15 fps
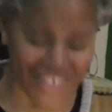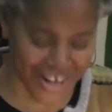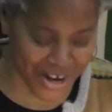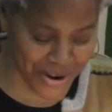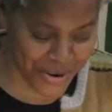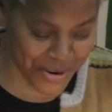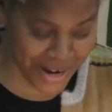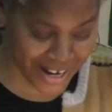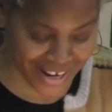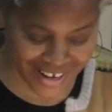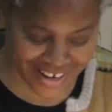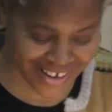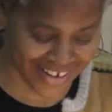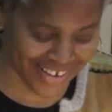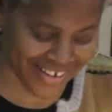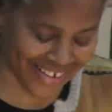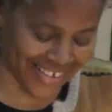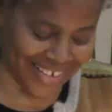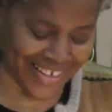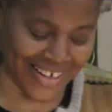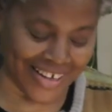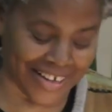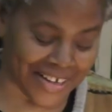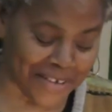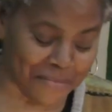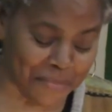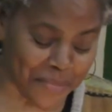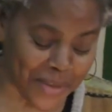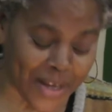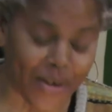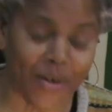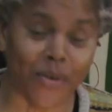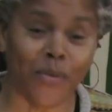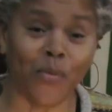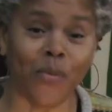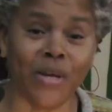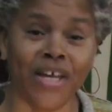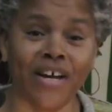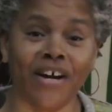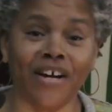so, uh, uh, we